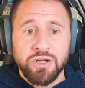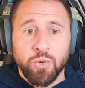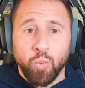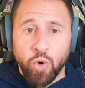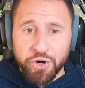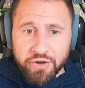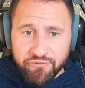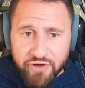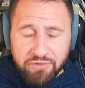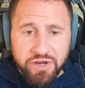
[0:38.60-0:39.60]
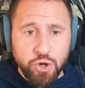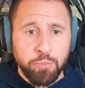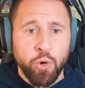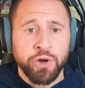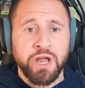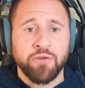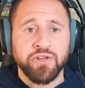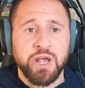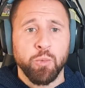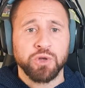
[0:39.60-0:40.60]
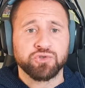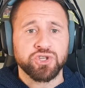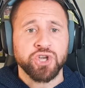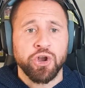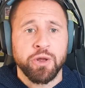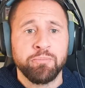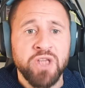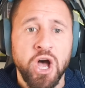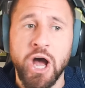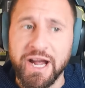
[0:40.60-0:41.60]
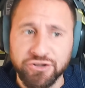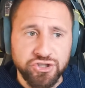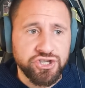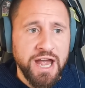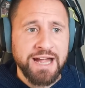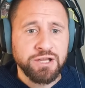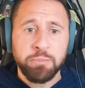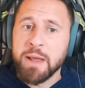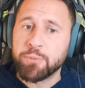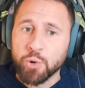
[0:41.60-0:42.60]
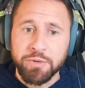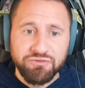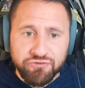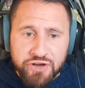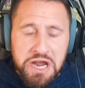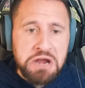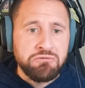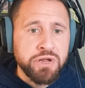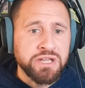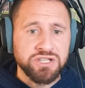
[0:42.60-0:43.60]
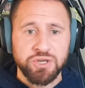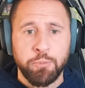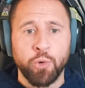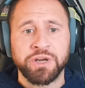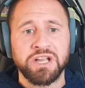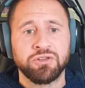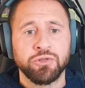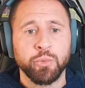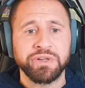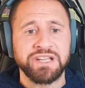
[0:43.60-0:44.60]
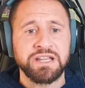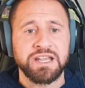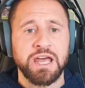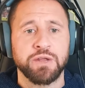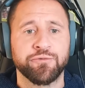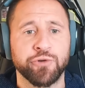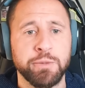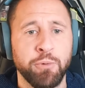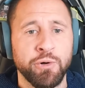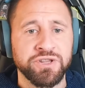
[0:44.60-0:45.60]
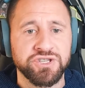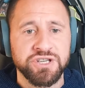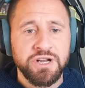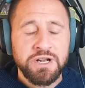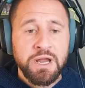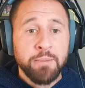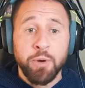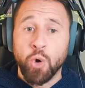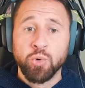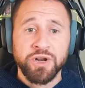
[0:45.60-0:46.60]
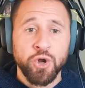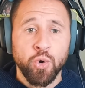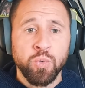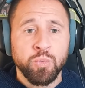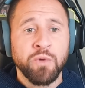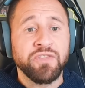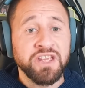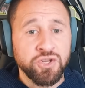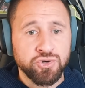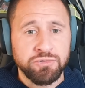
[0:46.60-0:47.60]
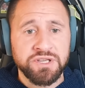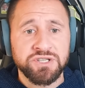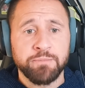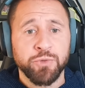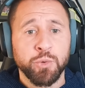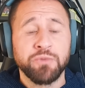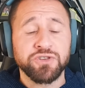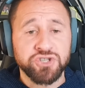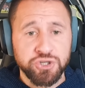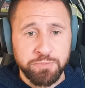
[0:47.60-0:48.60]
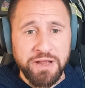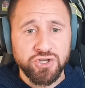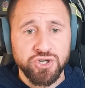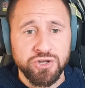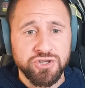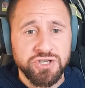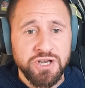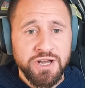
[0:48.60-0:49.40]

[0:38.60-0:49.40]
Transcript: what a very good point I think it was for Tottenham. I understand people will be very disappointed that we didn't get the three points. But all in all, with the injuries, with the suspensions,